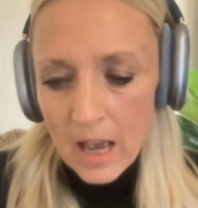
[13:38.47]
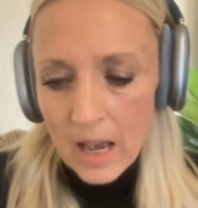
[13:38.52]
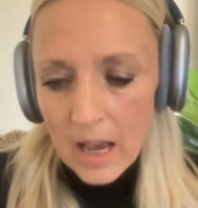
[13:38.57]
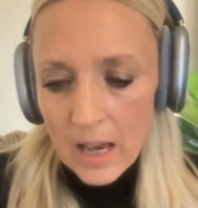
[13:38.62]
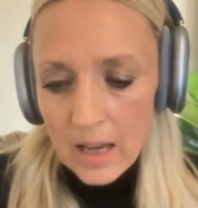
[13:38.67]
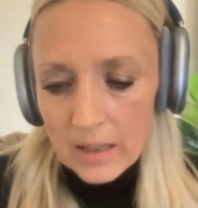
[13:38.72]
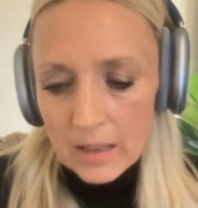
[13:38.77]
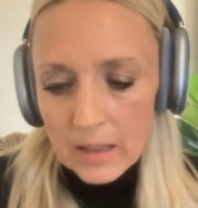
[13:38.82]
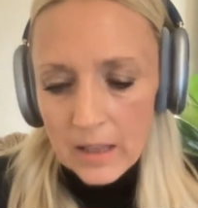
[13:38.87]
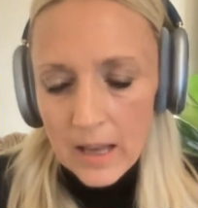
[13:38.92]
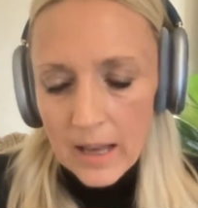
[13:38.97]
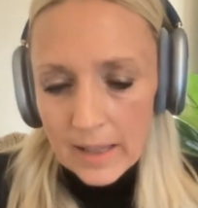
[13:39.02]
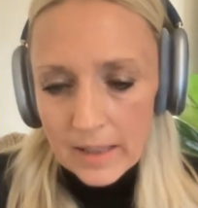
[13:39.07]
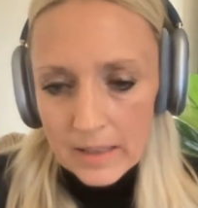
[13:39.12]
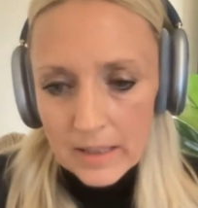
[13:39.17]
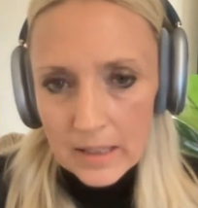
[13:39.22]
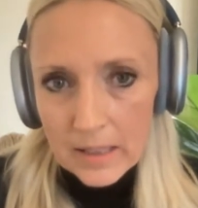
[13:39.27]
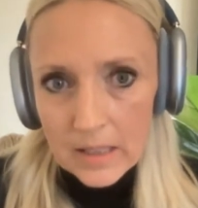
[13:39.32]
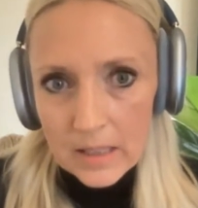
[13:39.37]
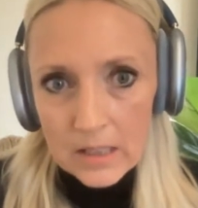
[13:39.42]

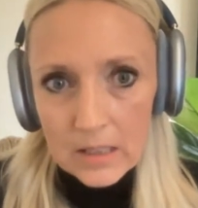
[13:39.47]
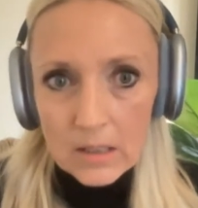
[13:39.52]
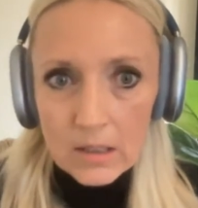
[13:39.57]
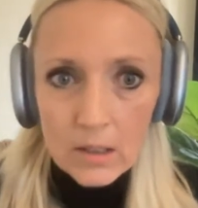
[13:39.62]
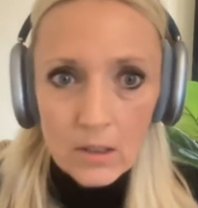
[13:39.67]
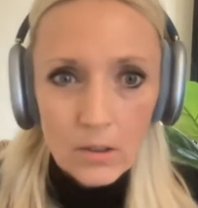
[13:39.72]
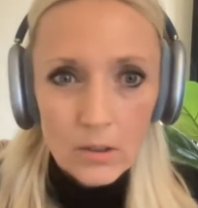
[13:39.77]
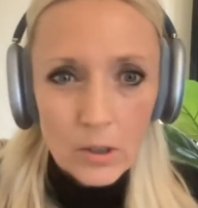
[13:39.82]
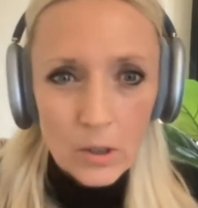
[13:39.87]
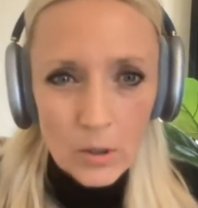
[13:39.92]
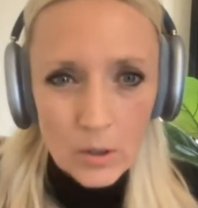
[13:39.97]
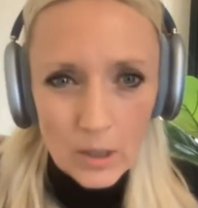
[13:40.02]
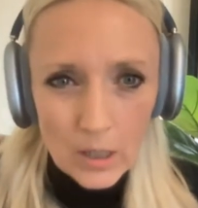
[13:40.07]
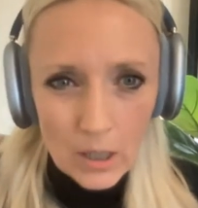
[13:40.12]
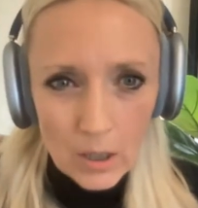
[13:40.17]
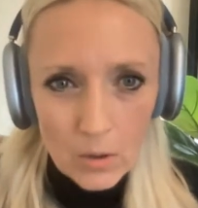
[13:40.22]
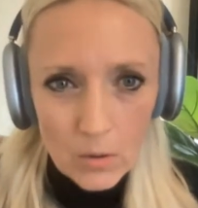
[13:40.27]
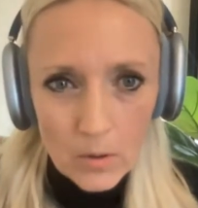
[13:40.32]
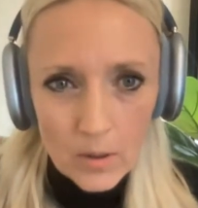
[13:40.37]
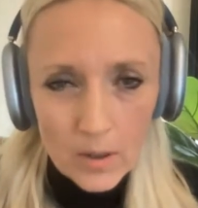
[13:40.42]
unless and until you
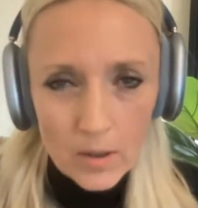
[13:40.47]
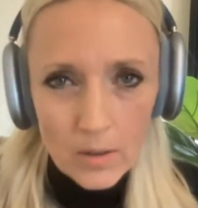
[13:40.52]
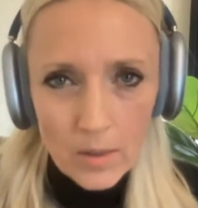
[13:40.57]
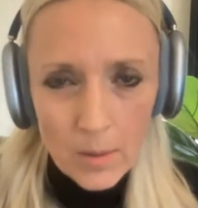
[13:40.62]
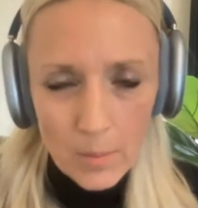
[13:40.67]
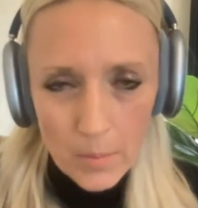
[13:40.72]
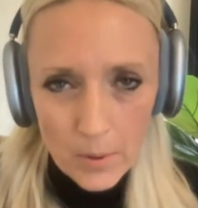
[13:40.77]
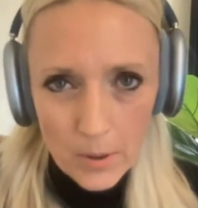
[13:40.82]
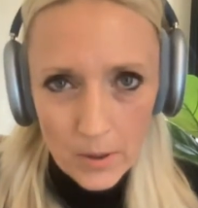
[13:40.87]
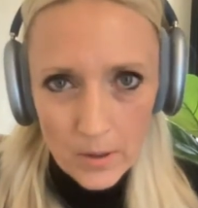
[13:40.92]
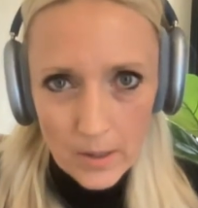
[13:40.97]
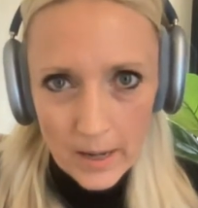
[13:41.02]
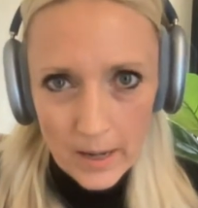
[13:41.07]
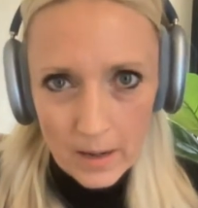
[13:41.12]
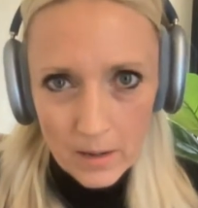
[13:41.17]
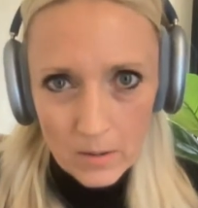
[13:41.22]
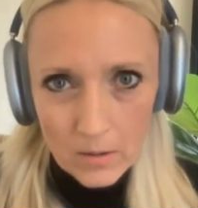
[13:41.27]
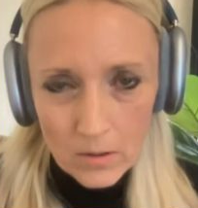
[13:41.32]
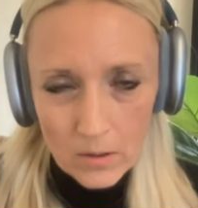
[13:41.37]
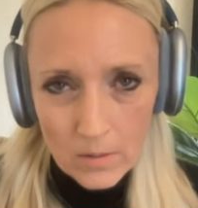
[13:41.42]
cure the
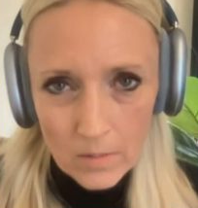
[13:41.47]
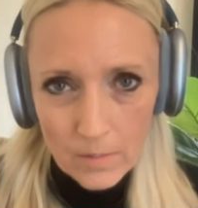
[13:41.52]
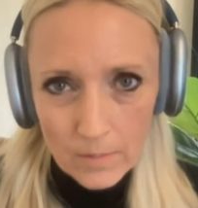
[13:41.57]
burnout,